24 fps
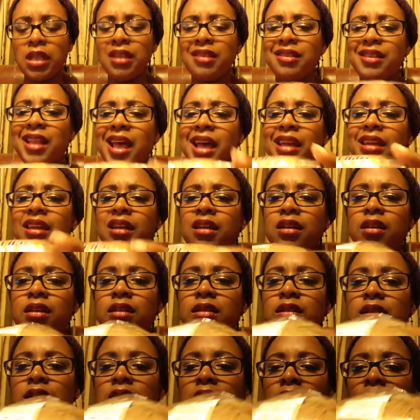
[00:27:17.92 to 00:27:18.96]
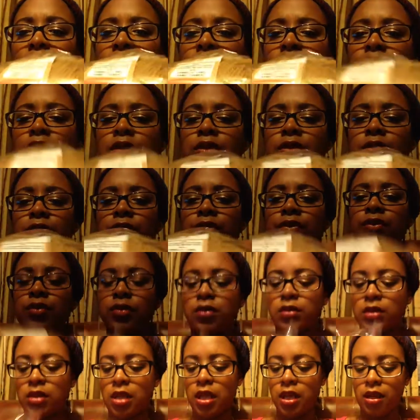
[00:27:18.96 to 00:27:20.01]
Lana Gatto.
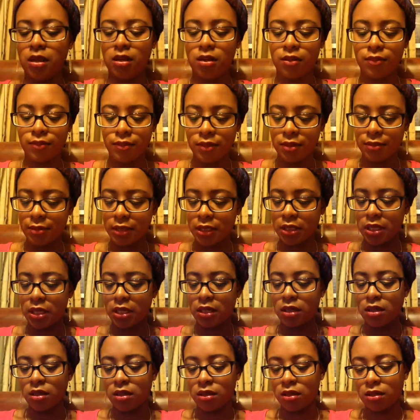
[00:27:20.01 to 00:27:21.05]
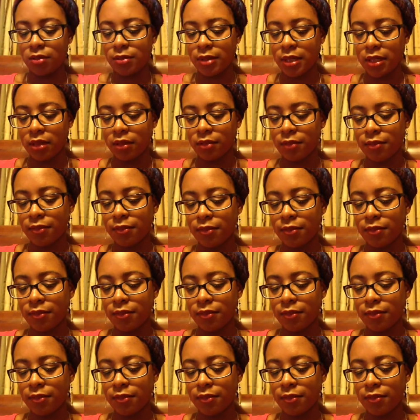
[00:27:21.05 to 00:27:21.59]
Let me take it out of the bag.